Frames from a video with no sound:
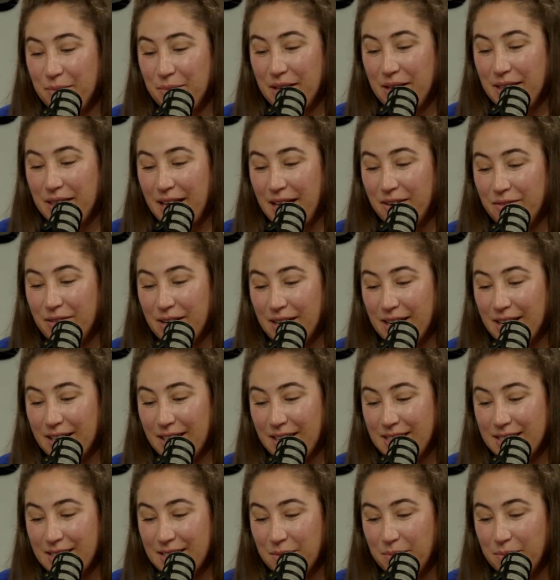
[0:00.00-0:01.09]
But I don't
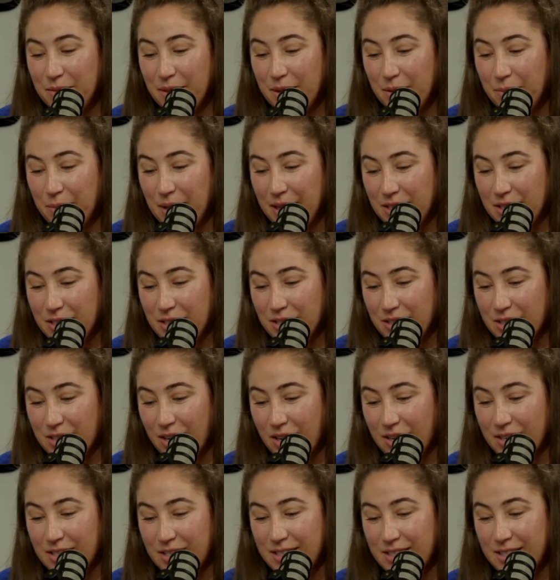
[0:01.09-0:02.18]
recognize the picture. It's
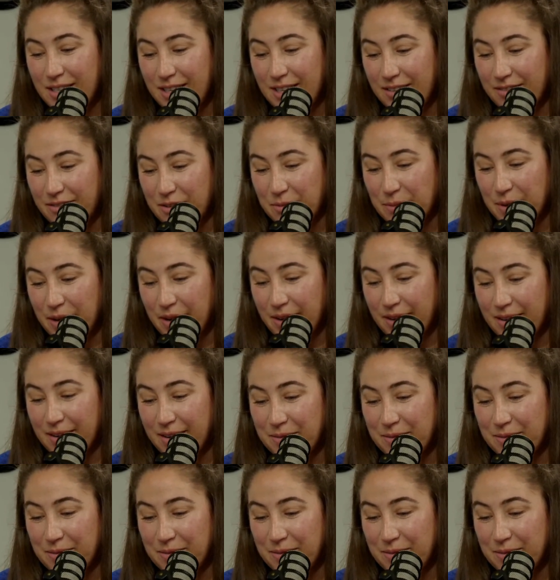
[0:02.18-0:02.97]
hard to see from here.